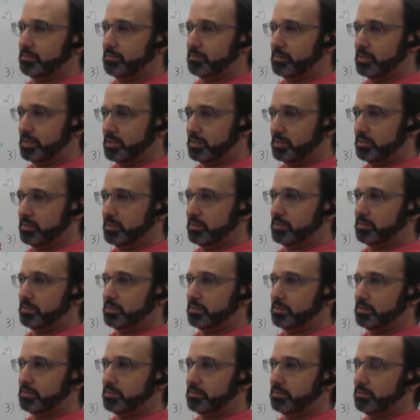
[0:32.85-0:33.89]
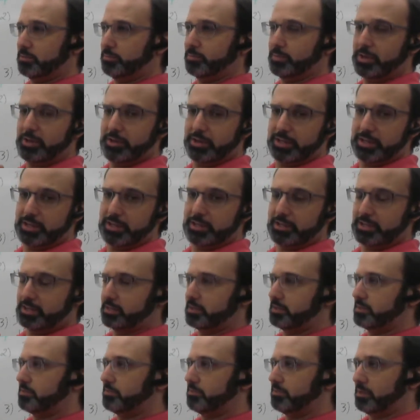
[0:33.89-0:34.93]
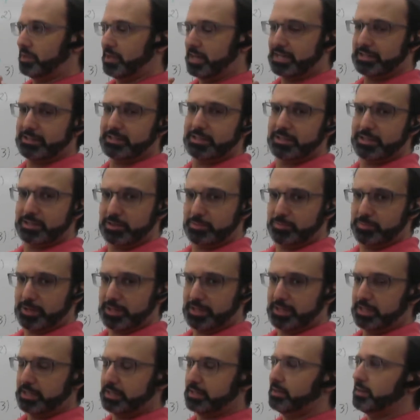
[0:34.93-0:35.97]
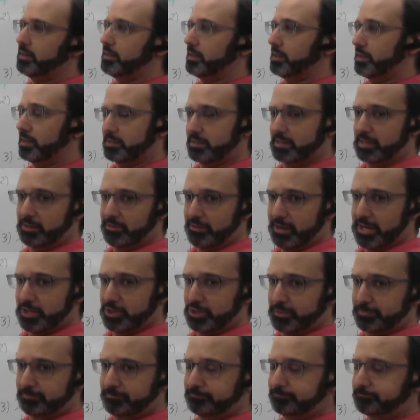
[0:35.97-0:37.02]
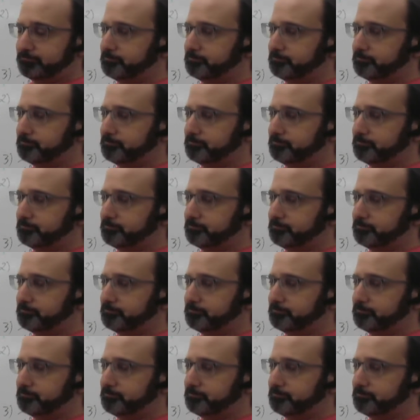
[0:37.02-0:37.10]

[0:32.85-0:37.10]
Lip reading: distance, already did distance, velocity, speed, acceleration.